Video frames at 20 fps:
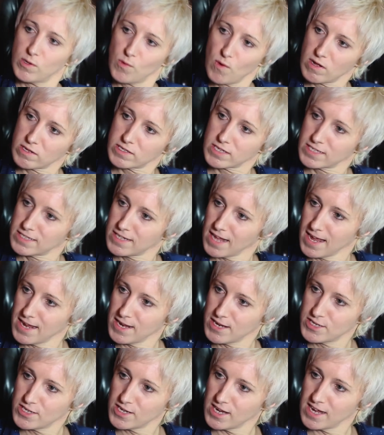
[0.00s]
the world's a
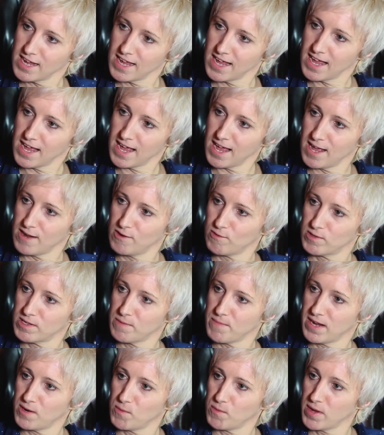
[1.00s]
stage and all
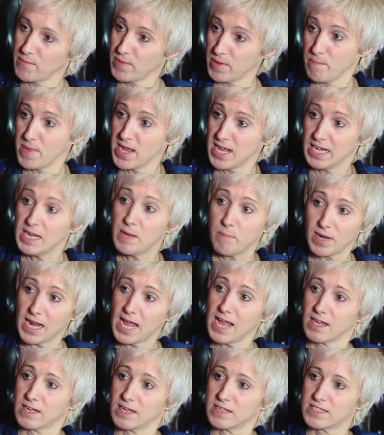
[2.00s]
the men and women merely
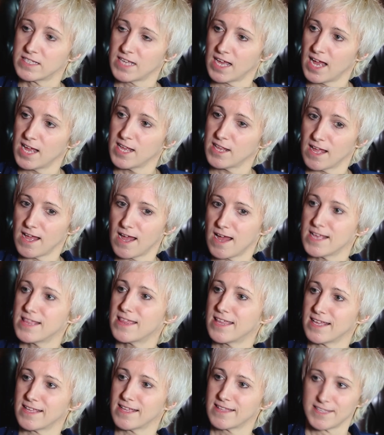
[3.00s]
players. I
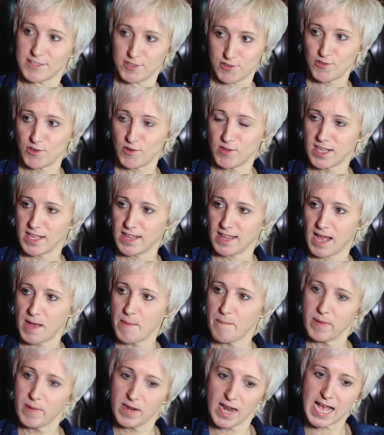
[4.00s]
think there's truth in
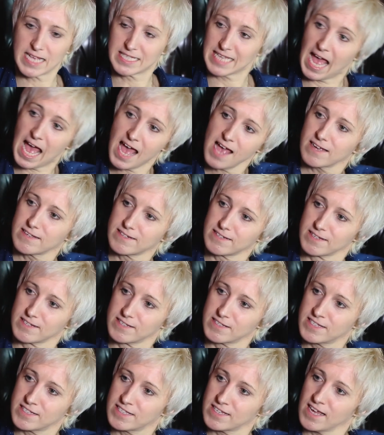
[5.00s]
that. But as
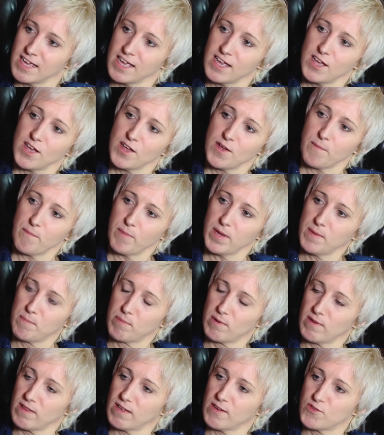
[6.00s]
actors,
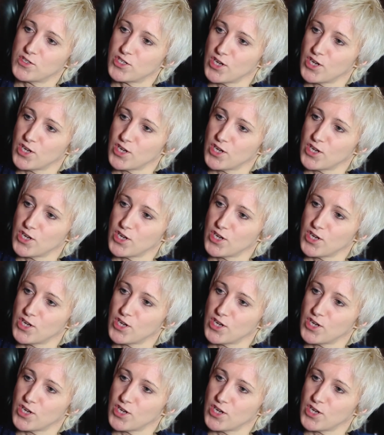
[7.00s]
people have